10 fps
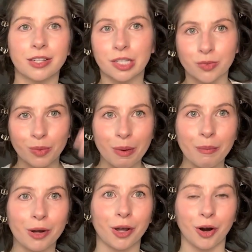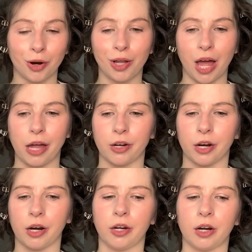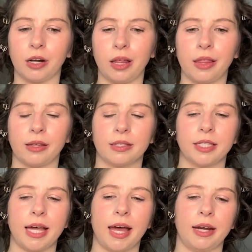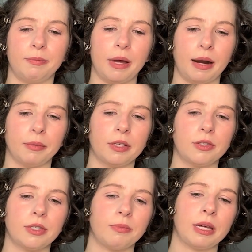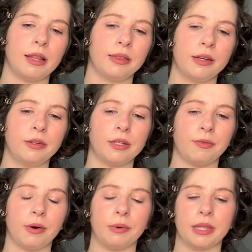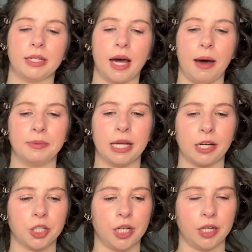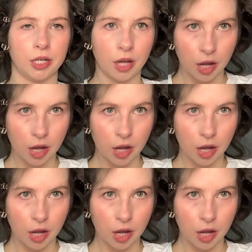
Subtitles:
Just remember to curl under, and you're gonna let this set, but I'm gonna do something a little different with the top section.